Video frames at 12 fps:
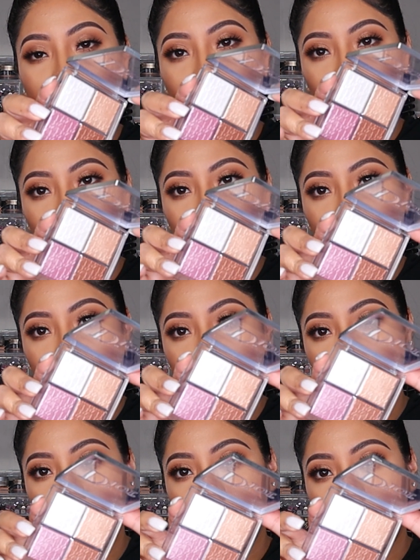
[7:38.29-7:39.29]
I feel like
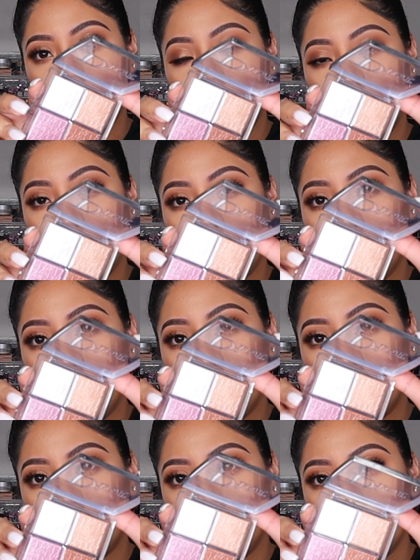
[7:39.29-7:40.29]
it's very
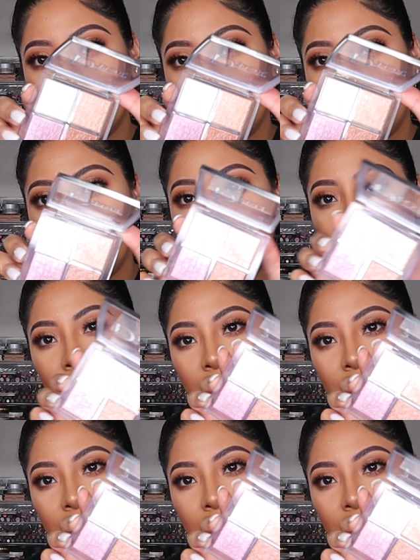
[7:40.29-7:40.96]
versatile.